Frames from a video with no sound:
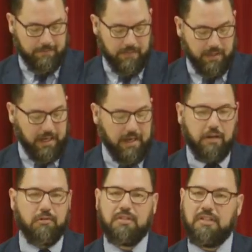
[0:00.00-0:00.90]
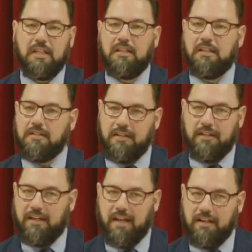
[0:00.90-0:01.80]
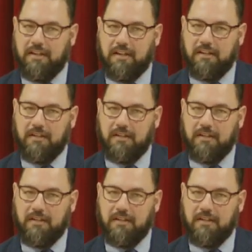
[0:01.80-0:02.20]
Again, I don't see this in any candidate.